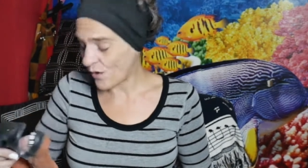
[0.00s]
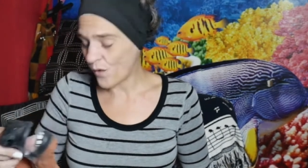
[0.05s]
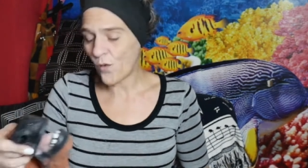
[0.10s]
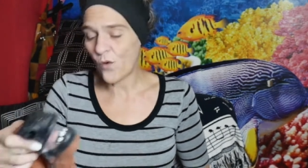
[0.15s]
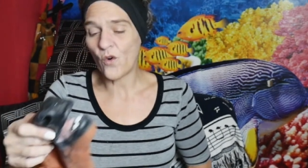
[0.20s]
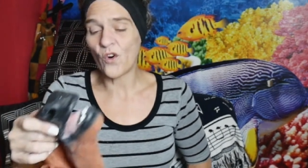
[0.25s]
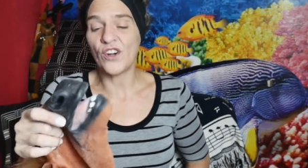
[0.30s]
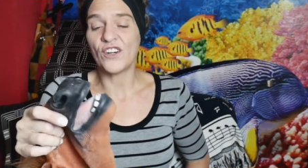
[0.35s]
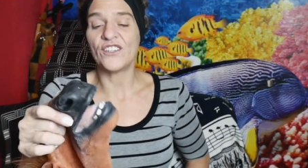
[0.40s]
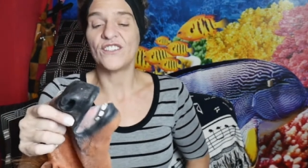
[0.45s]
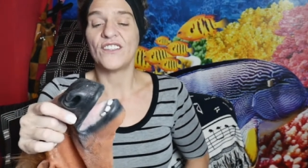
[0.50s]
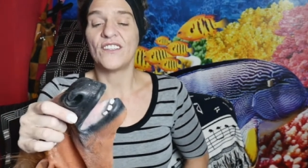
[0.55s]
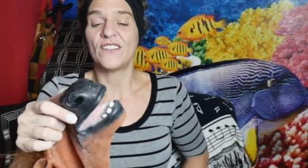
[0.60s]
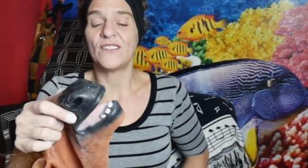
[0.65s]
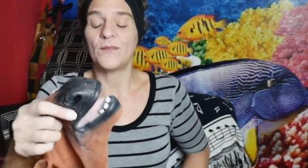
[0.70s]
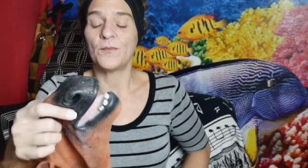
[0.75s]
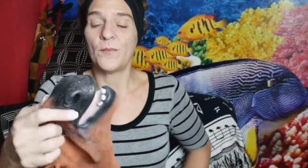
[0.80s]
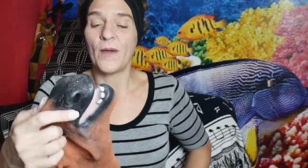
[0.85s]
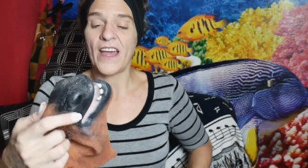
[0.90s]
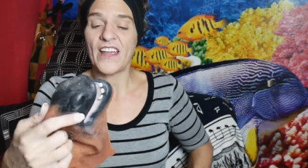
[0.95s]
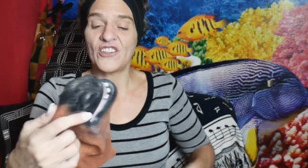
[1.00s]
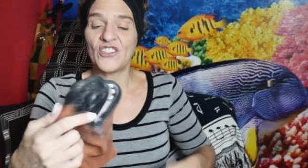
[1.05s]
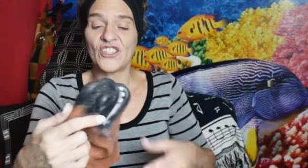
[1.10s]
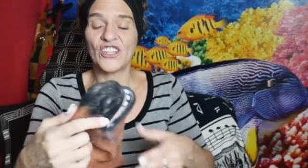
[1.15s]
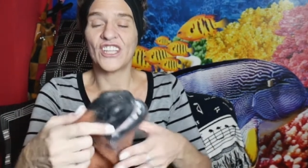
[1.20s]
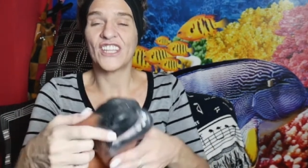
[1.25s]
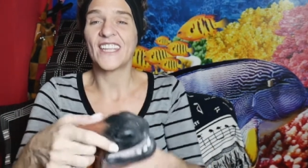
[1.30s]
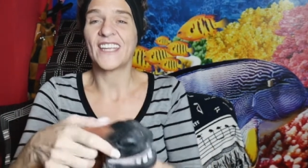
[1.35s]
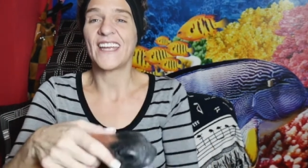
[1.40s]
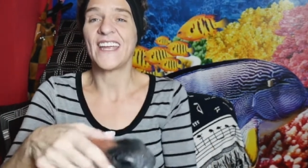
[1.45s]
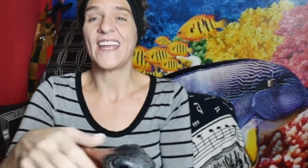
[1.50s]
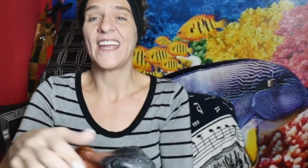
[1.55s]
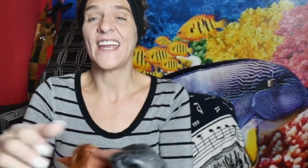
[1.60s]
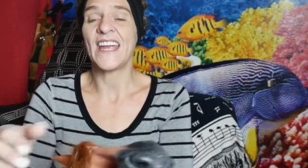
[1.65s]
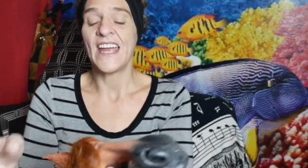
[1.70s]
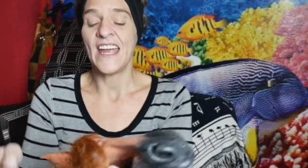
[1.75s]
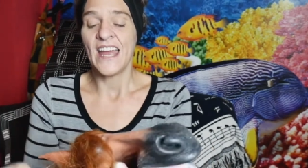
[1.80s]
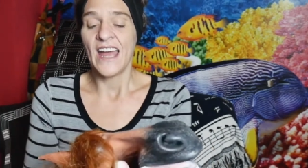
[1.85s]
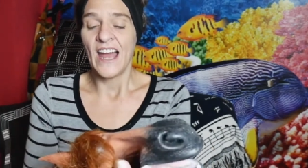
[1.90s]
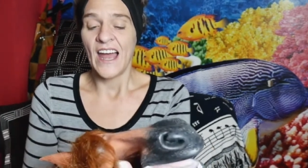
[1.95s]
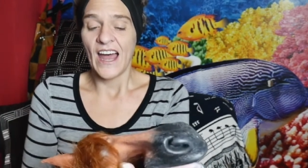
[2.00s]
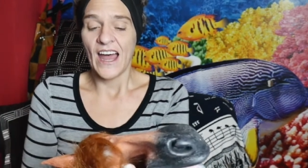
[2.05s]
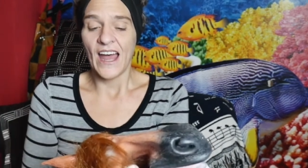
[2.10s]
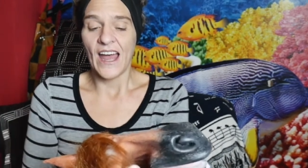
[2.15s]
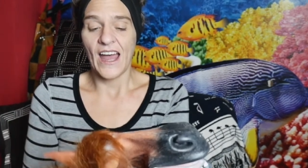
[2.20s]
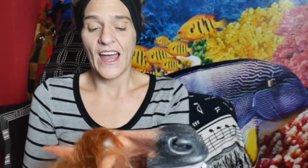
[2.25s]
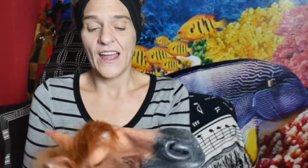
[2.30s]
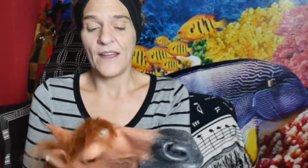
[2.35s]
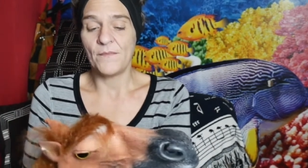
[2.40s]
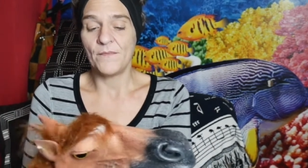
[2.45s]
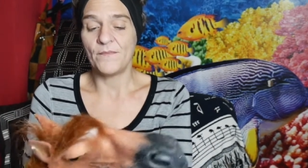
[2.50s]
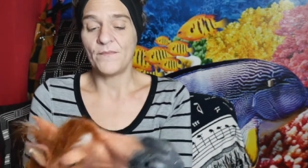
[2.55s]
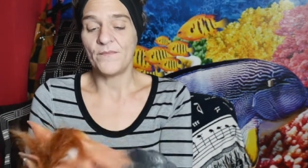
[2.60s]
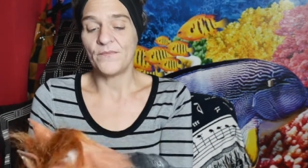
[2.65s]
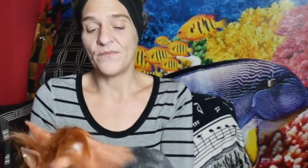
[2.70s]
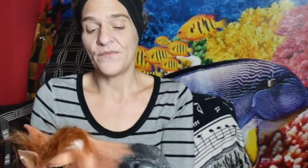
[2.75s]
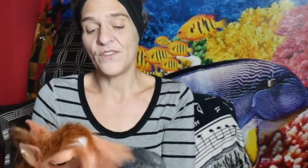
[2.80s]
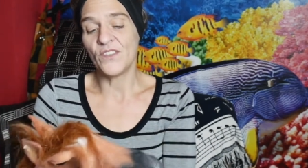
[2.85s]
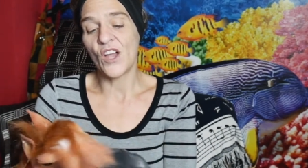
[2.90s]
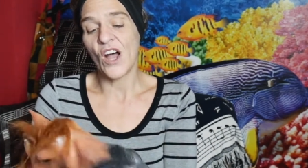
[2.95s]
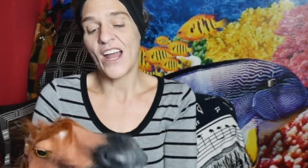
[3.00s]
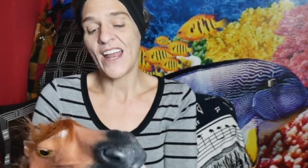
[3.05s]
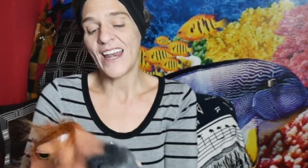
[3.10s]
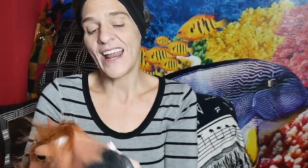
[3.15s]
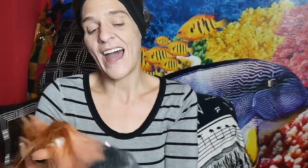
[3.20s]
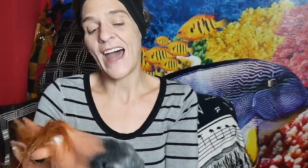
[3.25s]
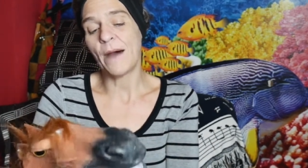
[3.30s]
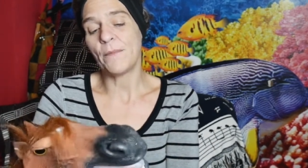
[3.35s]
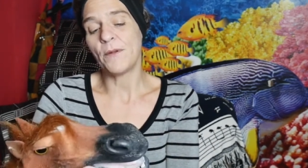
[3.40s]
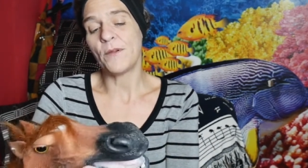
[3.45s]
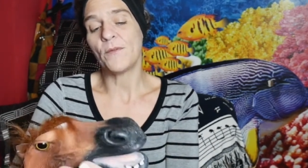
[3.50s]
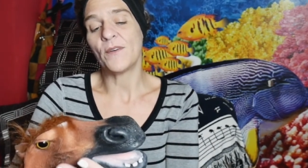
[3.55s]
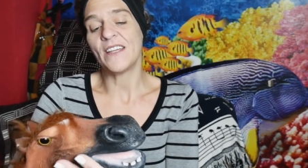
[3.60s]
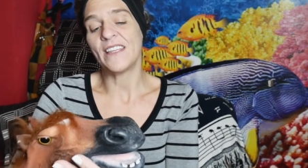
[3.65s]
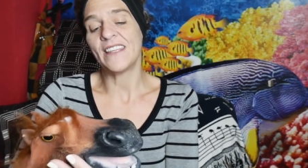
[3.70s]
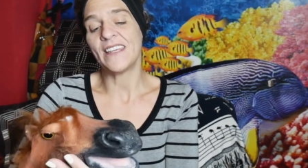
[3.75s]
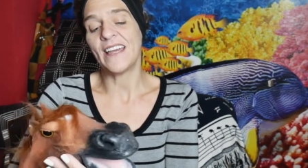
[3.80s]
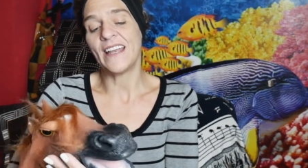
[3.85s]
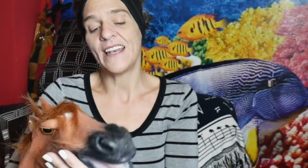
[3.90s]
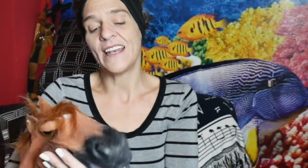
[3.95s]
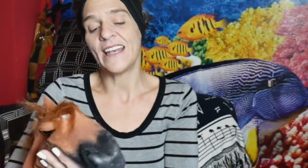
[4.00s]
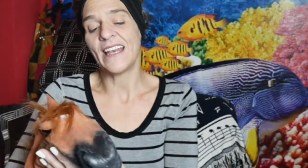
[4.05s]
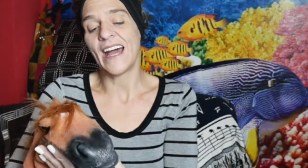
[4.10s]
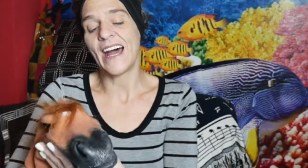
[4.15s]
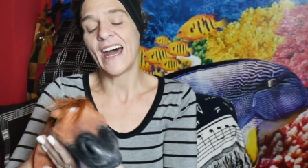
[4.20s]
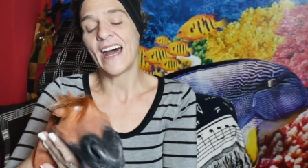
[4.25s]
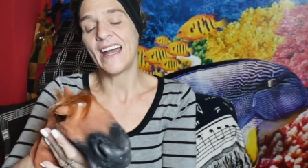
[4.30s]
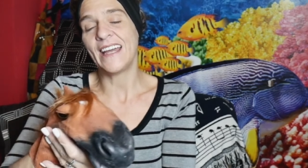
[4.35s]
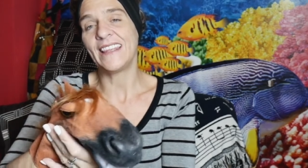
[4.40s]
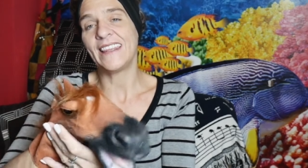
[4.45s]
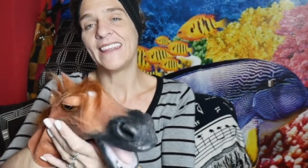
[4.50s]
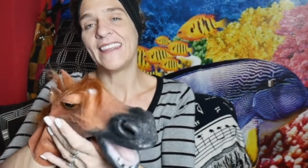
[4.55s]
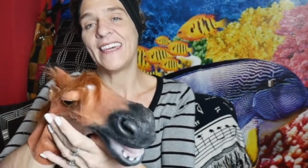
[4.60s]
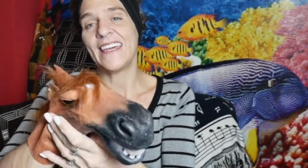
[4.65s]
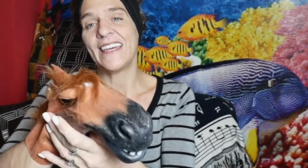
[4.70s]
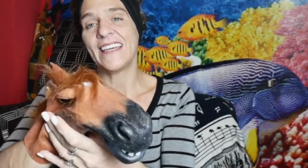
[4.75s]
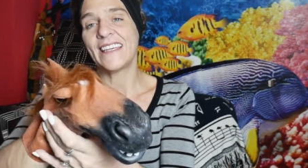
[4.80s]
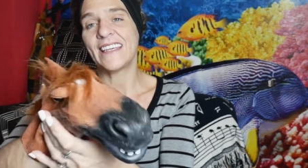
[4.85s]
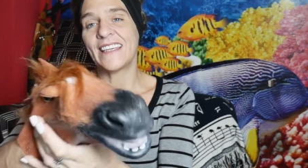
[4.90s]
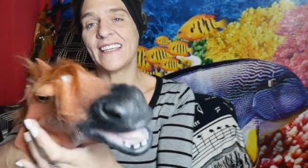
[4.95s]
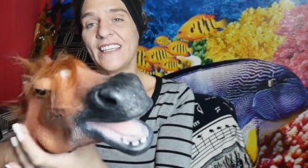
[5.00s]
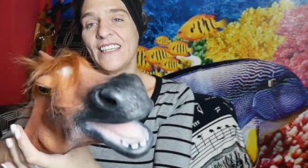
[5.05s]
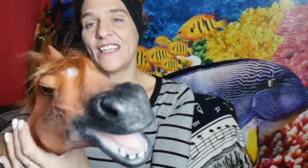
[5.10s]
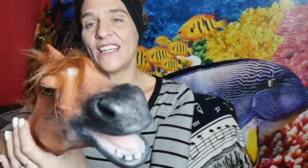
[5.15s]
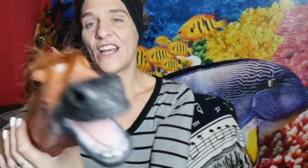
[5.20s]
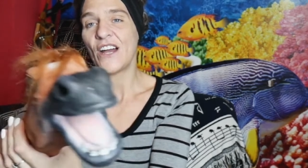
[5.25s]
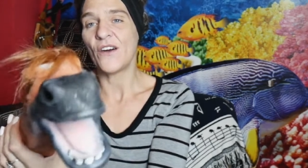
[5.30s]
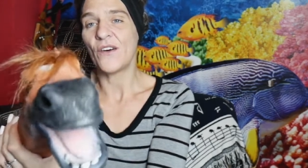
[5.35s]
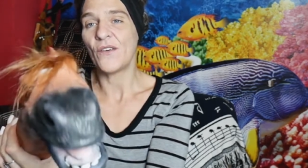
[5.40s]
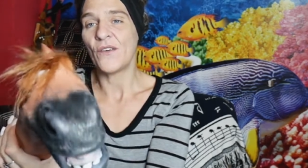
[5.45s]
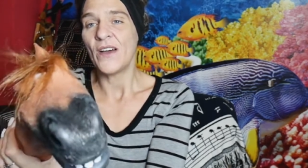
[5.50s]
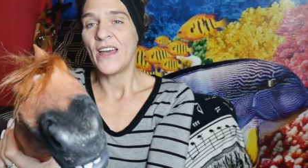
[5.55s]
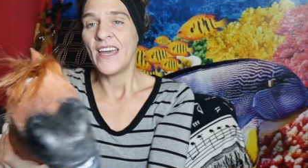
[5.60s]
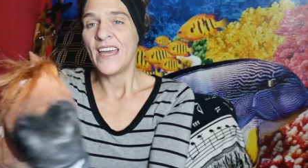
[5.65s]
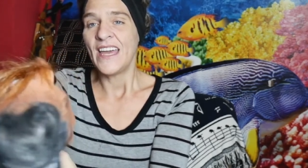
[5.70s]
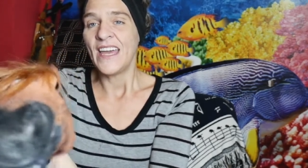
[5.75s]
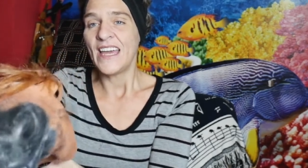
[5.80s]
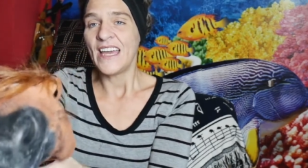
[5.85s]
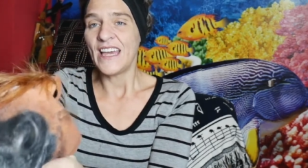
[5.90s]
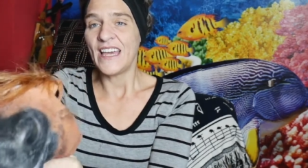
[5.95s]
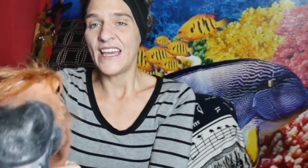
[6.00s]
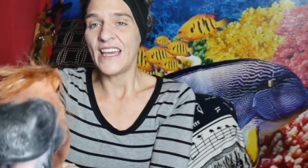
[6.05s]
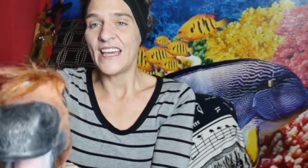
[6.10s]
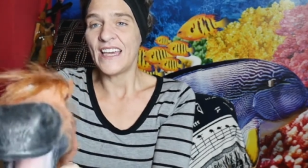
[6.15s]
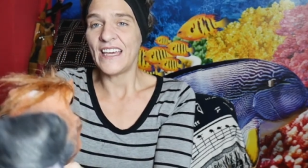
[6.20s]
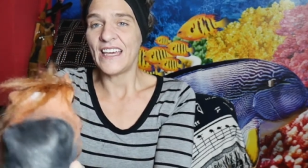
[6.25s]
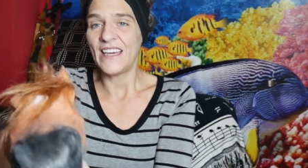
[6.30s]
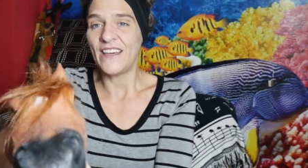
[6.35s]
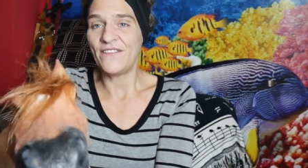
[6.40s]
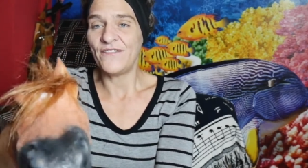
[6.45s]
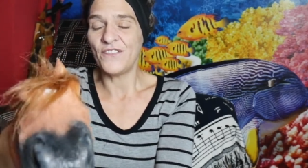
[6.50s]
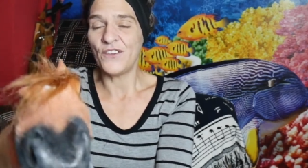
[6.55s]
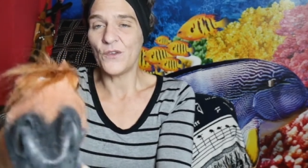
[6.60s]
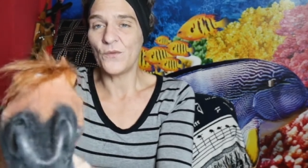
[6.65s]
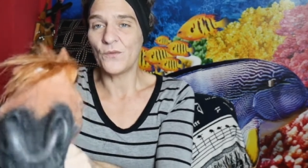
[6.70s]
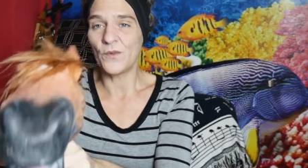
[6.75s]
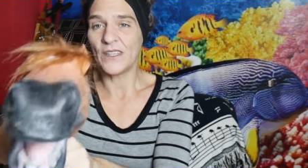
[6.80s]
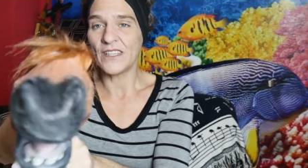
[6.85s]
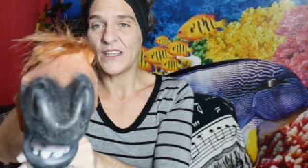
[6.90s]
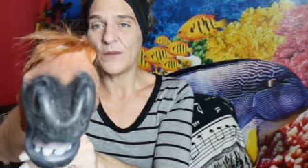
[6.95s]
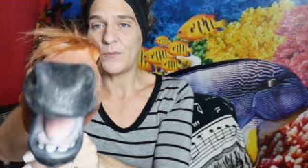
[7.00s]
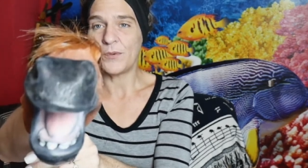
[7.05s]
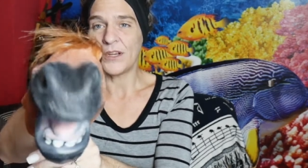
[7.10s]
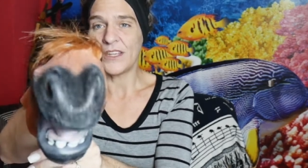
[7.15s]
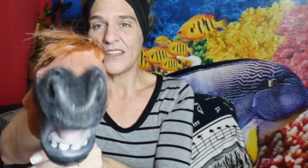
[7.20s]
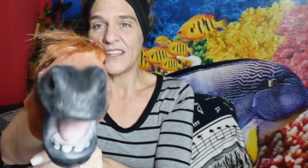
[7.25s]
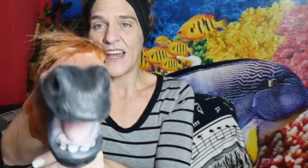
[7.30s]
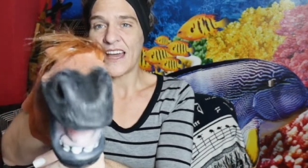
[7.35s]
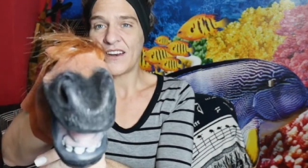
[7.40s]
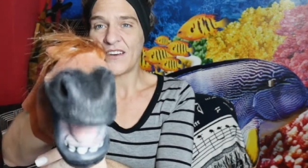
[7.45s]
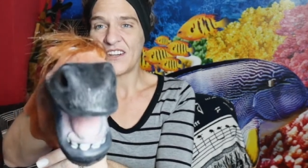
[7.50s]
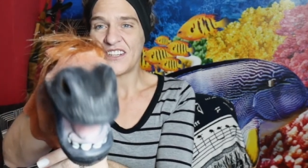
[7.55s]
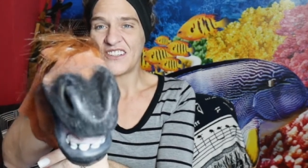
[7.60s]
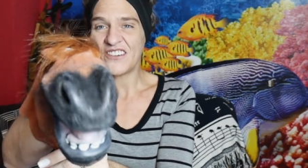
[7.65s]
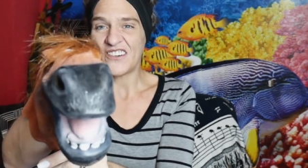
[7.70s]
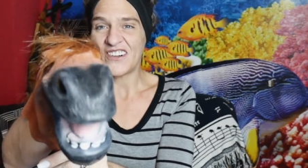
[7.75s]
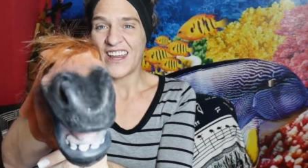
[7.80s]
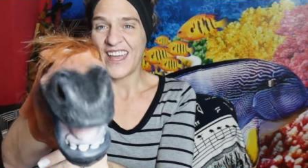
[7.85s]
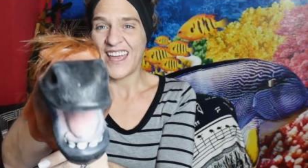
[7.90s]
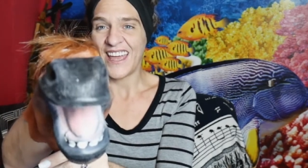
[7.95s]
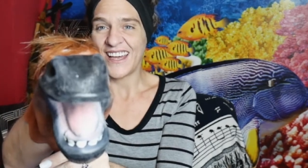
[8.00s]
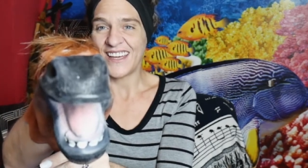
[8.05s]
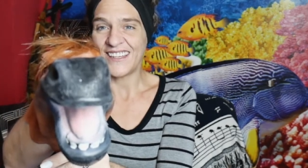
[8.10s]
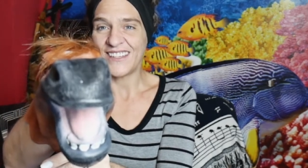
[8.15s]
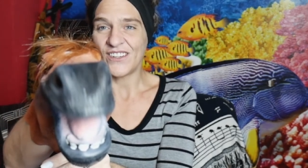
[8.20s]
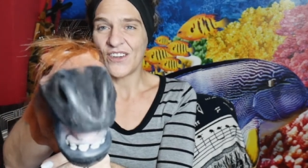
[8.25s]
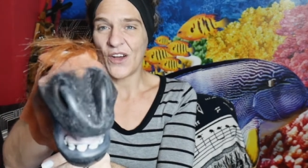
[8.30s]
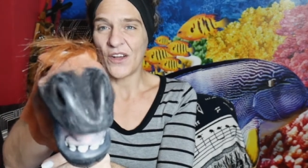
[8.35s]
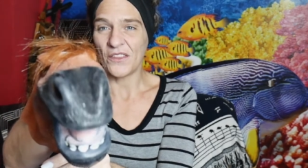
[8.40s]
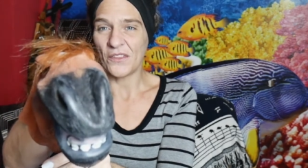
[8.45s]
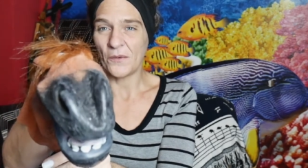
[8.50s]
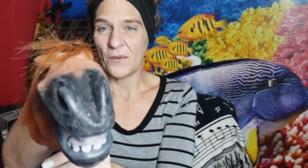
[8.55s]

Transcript: horse especially, I'm not happy with. And I think, you know, if you really put that on your hand all the